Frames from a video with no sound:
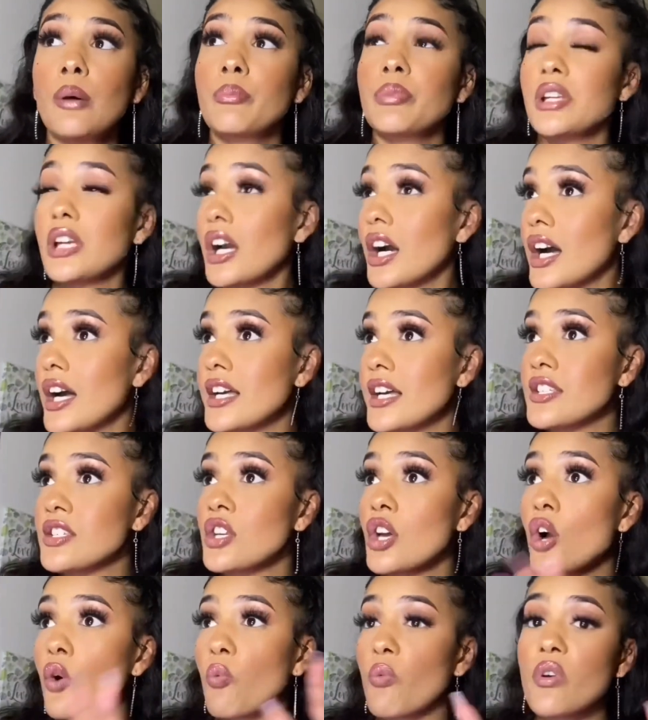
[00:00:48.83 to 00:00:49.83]
because
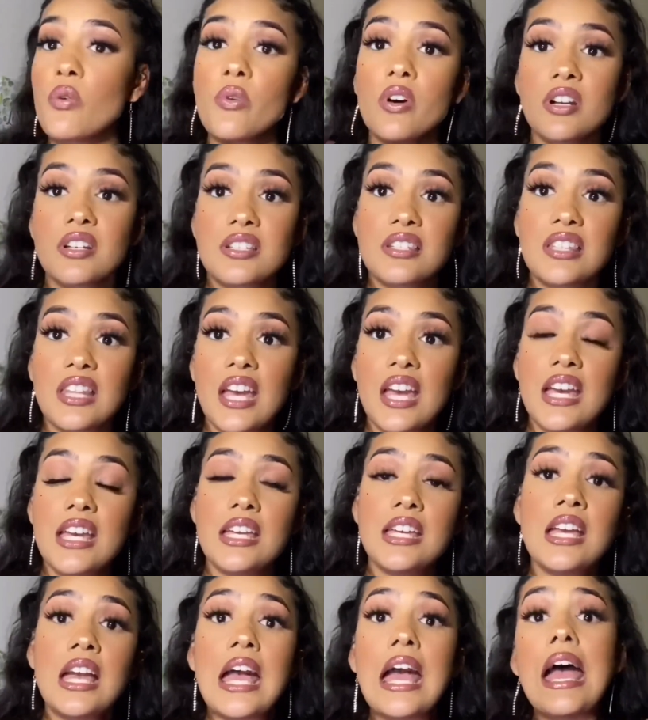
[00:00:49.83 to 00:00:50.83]
we want to
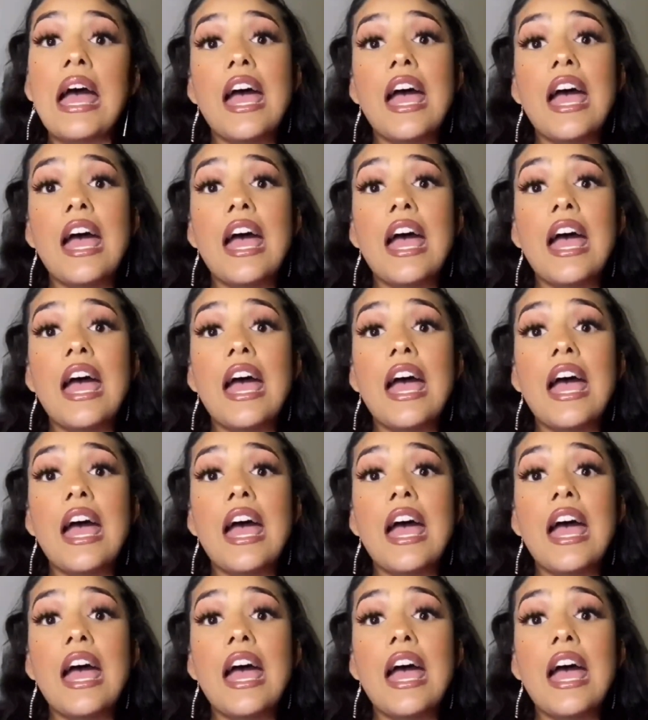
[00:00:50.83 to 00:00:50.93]
stay